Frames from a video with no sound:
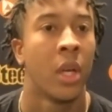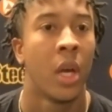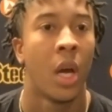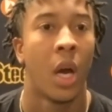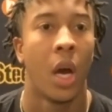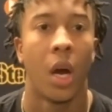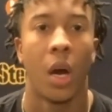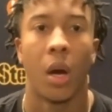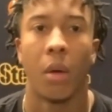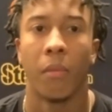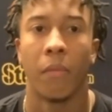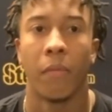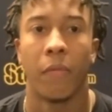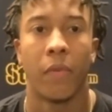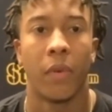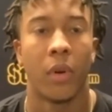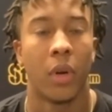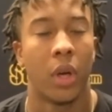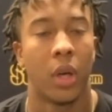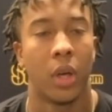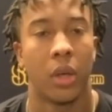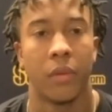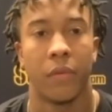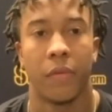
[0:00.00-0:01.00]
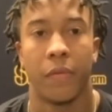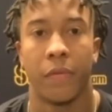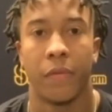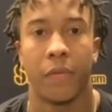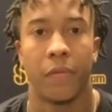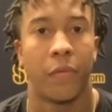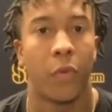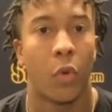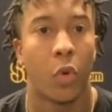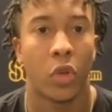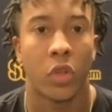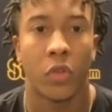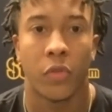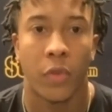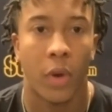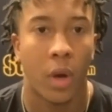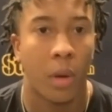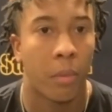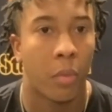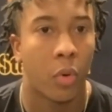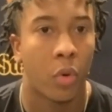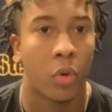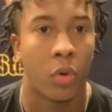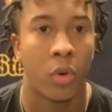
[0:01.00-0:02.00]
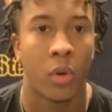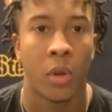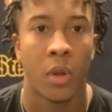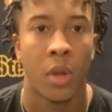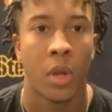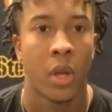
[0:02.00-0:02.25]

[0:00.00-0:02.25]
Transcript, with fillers: um, uh, forced fumble,